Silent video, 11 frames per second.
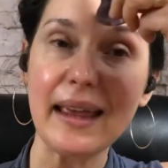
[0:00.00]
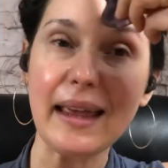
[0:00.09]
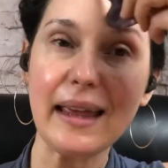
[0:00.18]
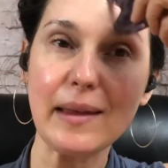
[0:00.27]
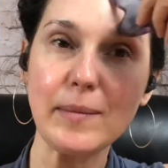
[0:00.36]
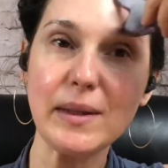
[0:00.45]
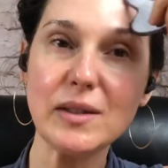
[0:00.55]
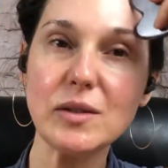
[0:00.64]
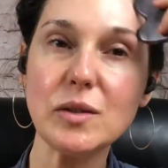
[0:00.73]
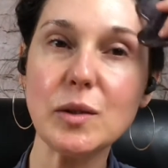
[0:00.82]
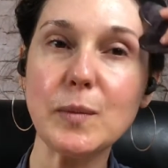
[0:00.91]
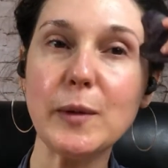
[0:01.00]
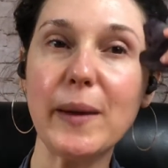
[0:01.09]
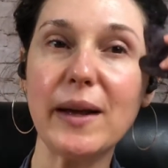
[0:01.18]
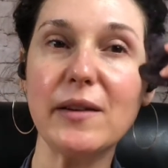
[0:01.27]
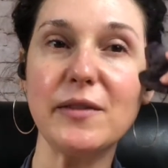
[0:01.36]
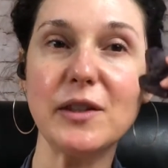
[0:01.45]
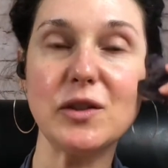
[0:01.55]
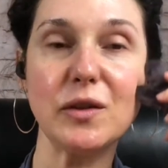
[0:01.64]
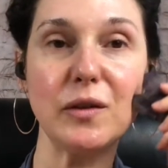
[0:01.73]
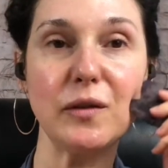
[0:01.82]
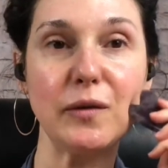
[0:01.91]
It can be super
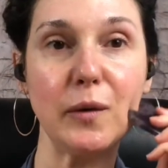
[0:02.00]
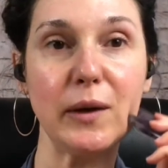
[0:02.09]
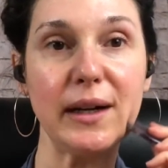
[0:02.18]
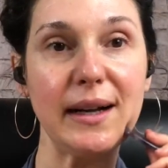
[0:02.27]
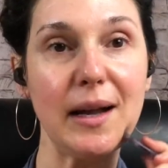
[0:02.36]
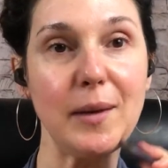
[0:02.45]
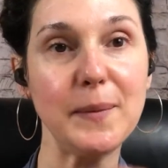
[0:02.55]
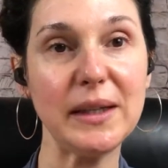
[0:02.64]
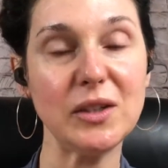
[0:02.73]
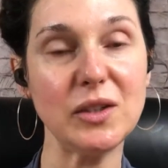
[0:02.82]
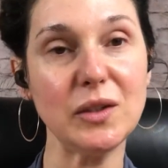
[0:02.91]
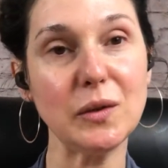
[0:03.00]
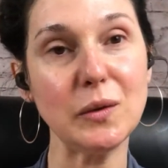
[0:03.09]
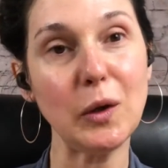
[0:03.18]
beneficial for helping to